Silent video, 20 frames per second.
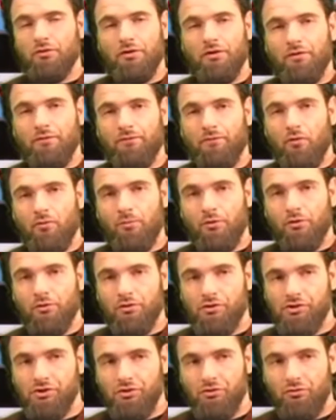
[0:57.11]
a former
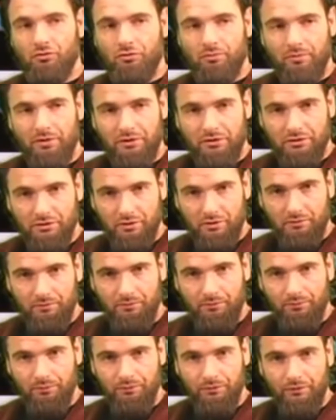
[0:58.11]
Christian youth minister
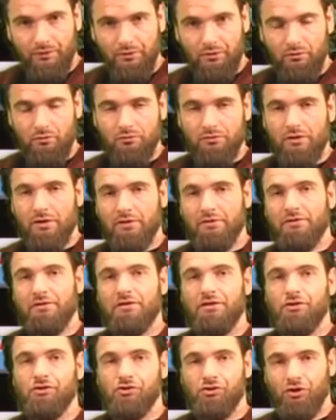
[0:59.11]
who's on the
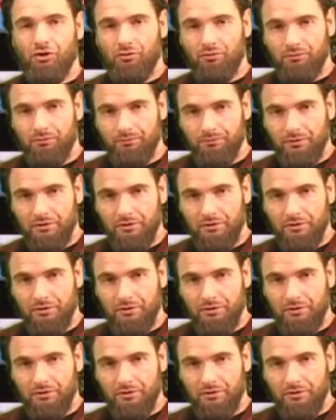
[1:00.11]
Deen Show.